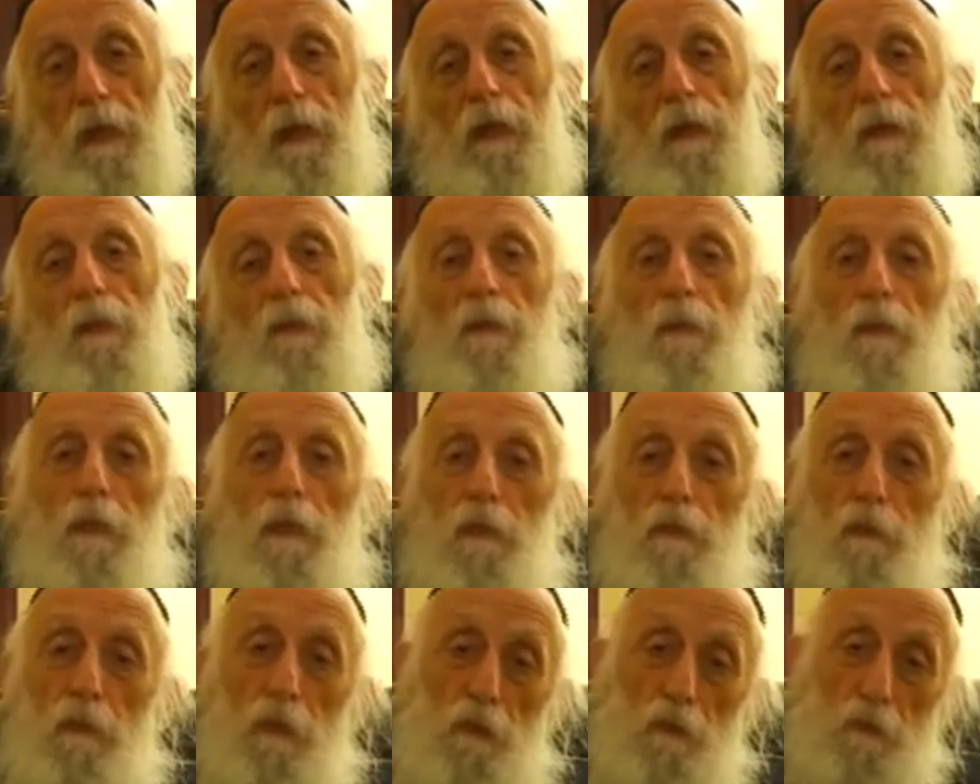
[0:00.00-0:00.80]
And
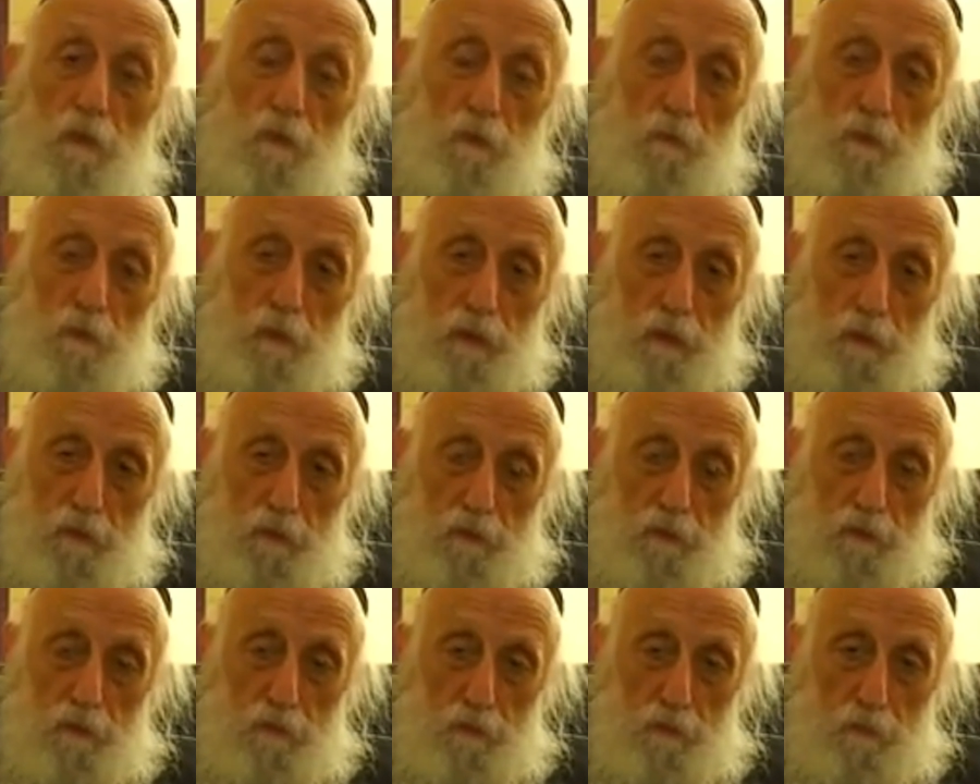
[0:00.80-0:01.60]
I tell them
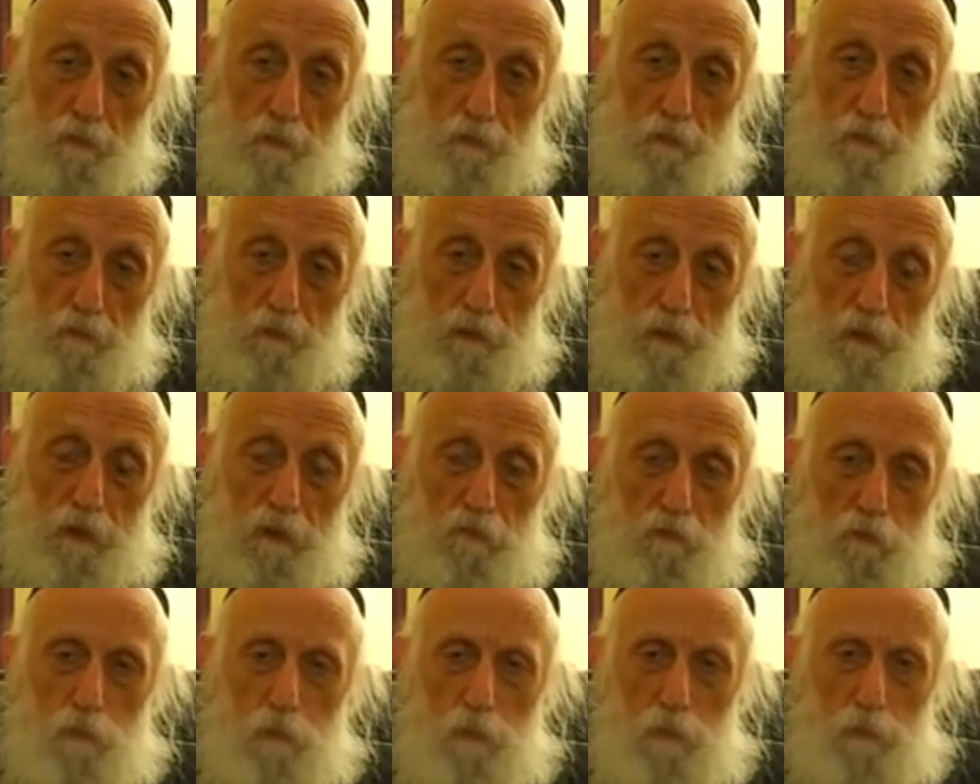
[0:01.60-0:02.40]
that I
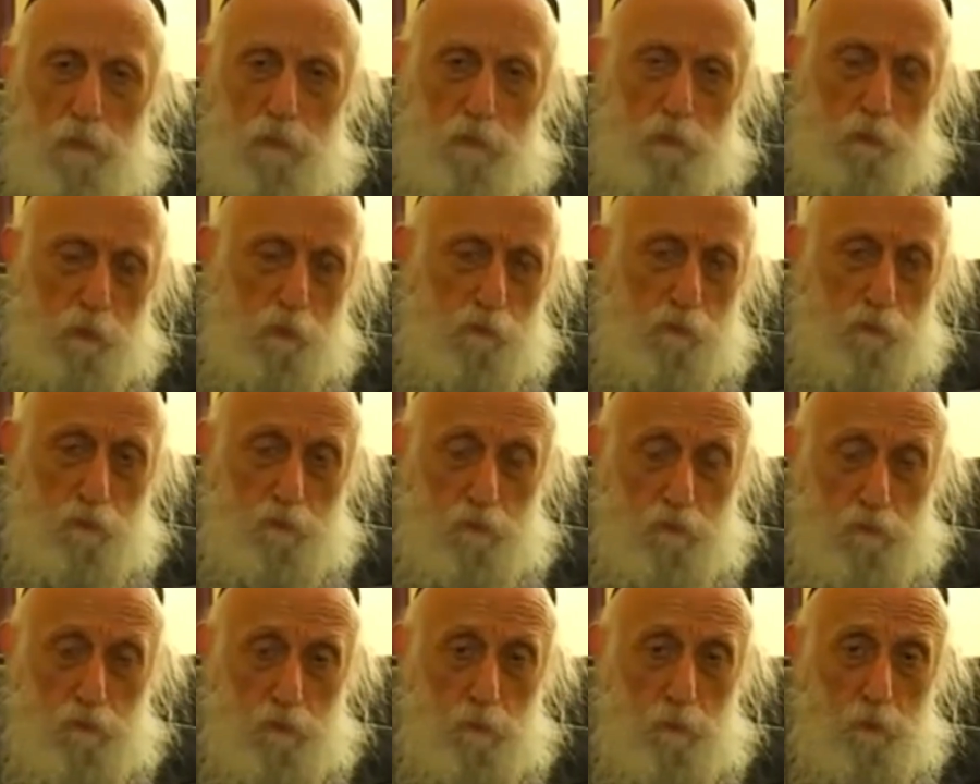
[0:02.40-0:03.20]
never really wrote
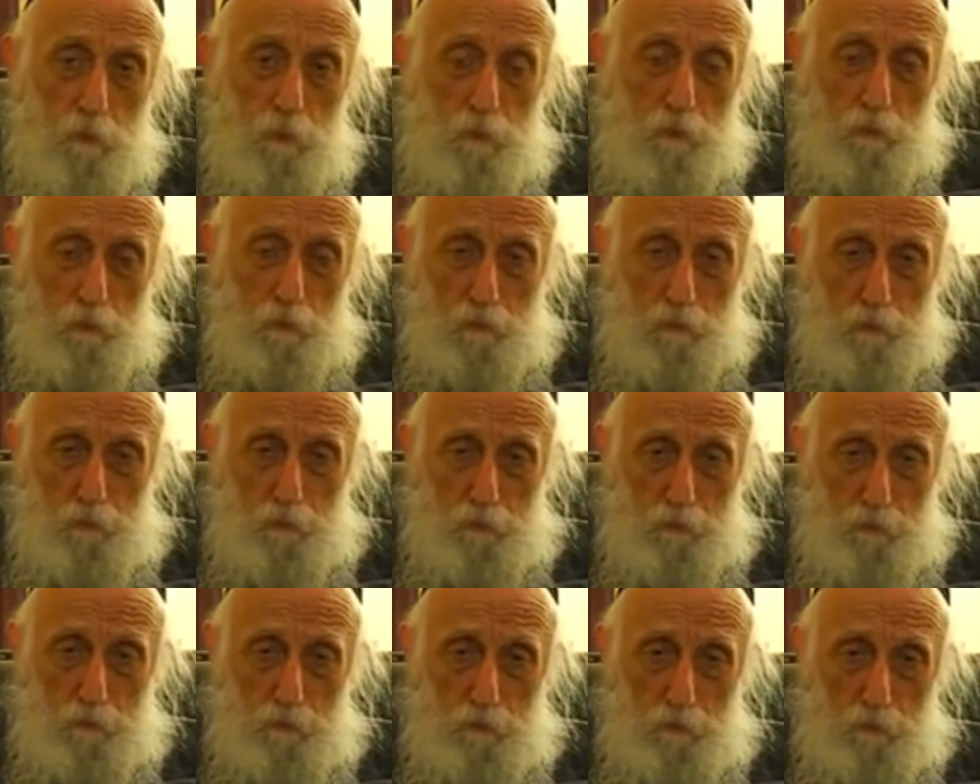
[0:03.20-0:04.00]
50 books.
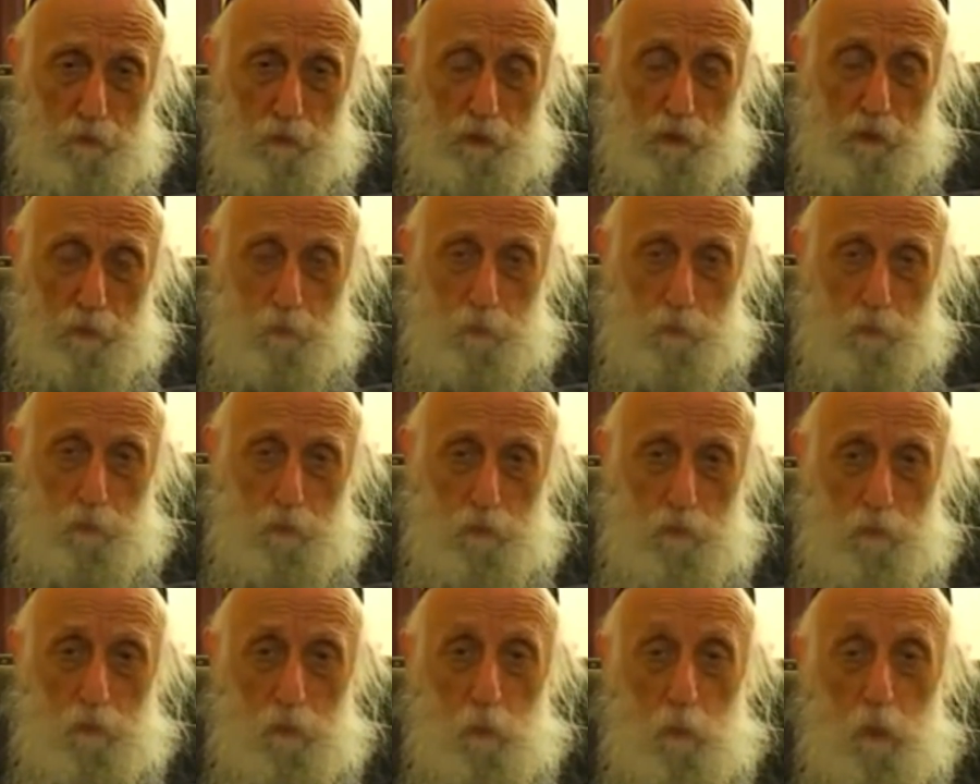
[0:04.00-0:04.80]
I
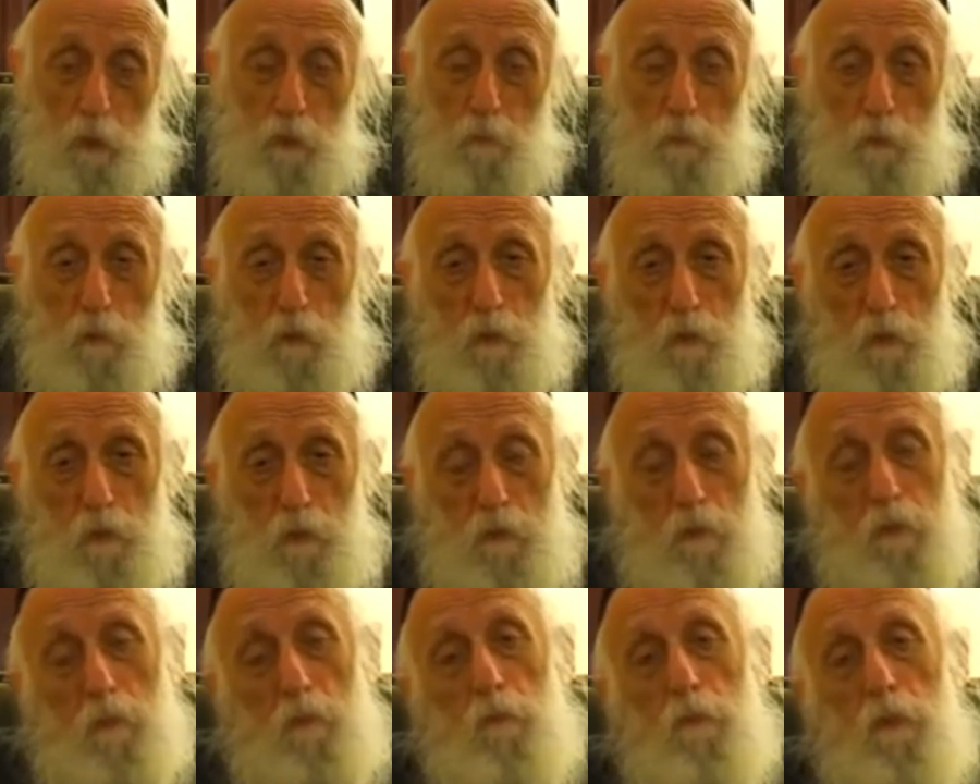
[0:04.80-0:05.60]
wrote one book,
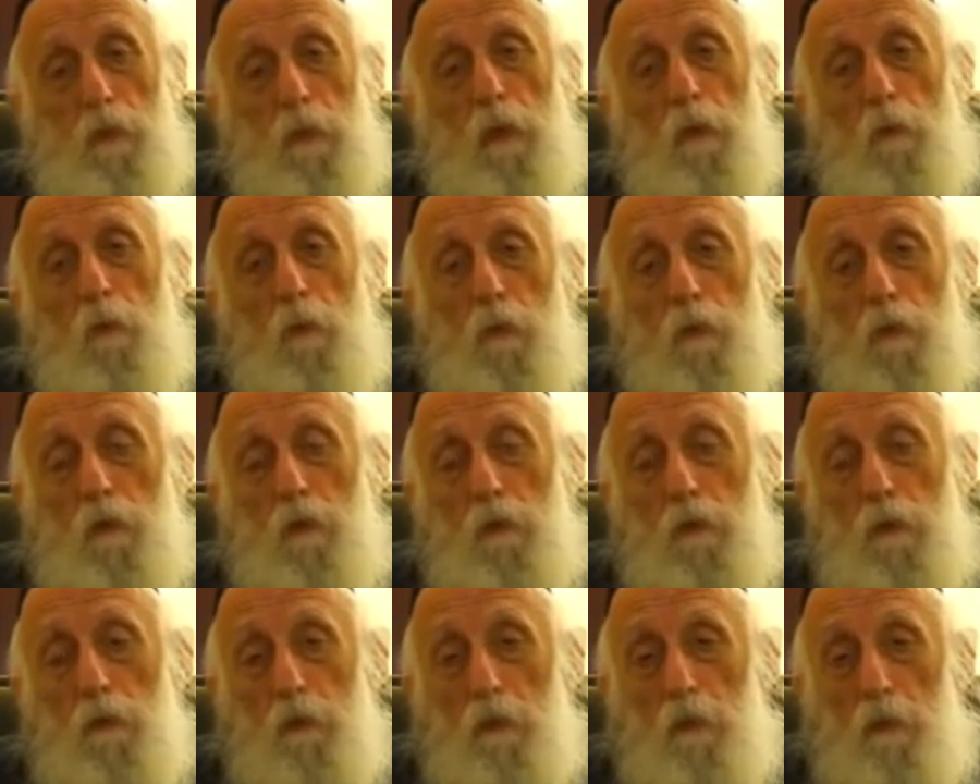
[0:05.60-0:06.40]
but I wrote
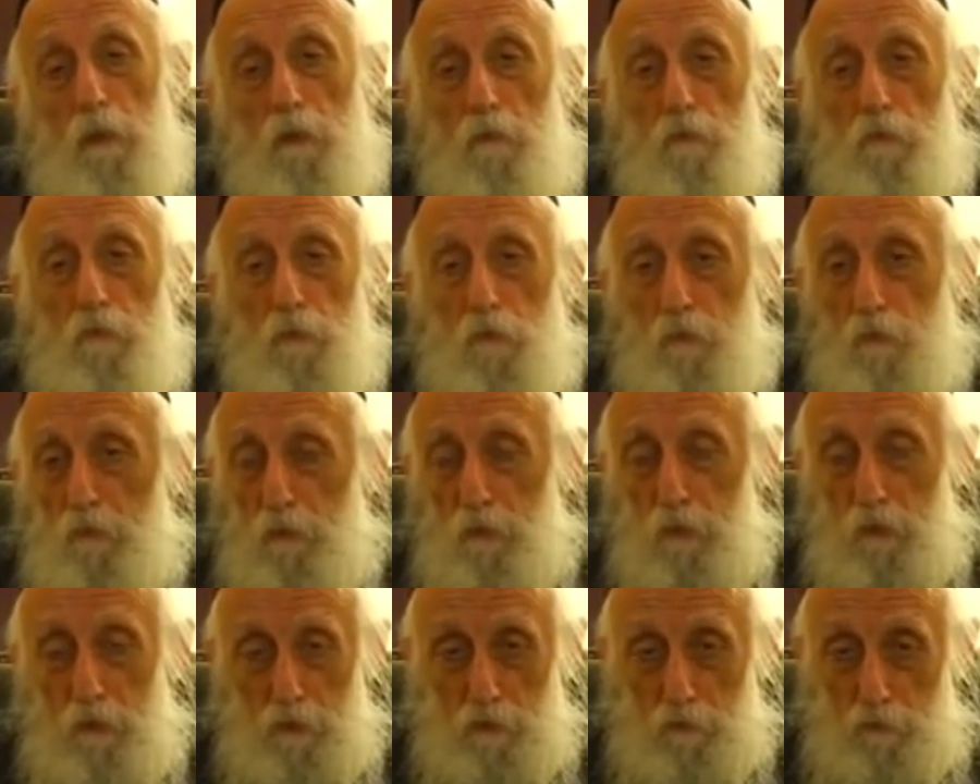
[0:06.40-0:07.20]
it in
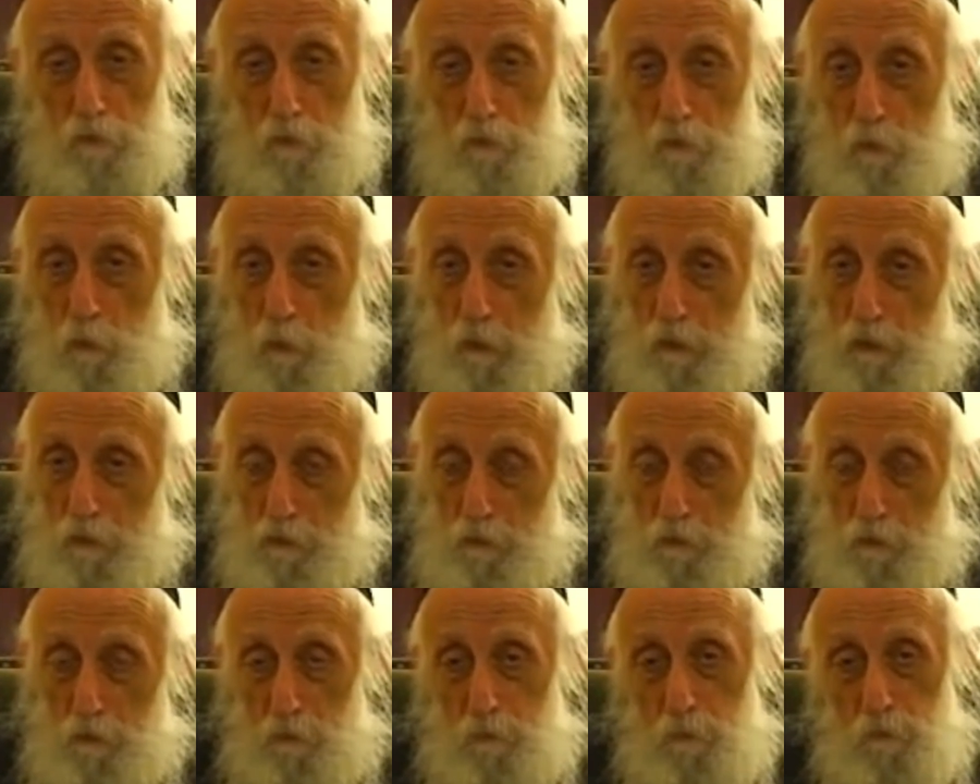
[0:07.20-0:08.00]
50 different
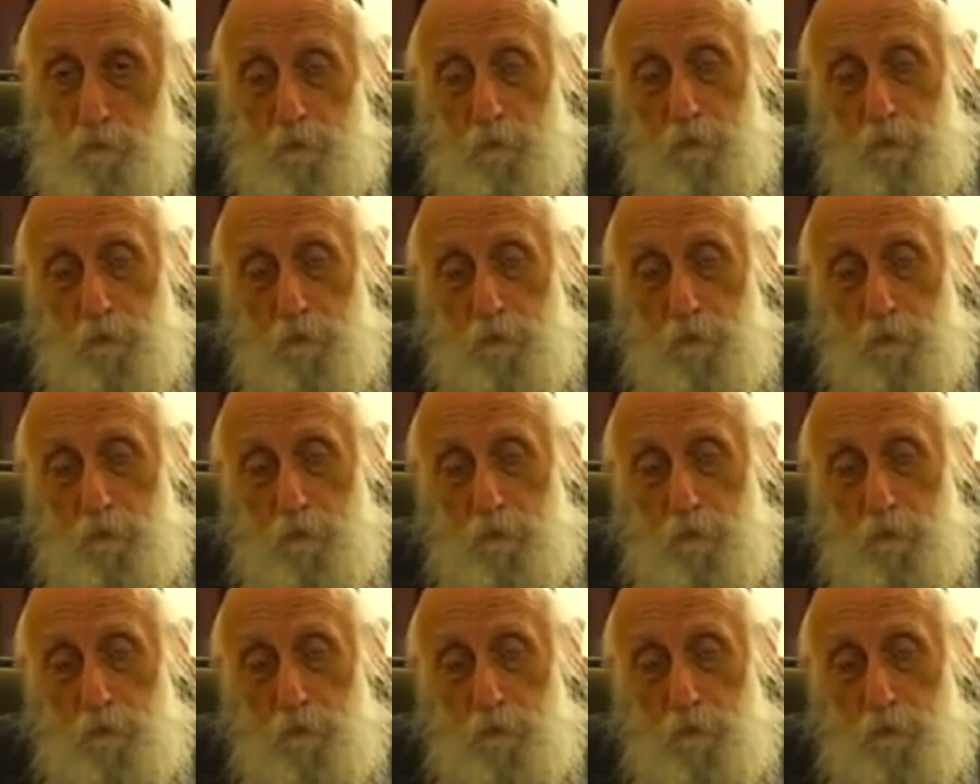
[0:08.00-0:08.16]
ways.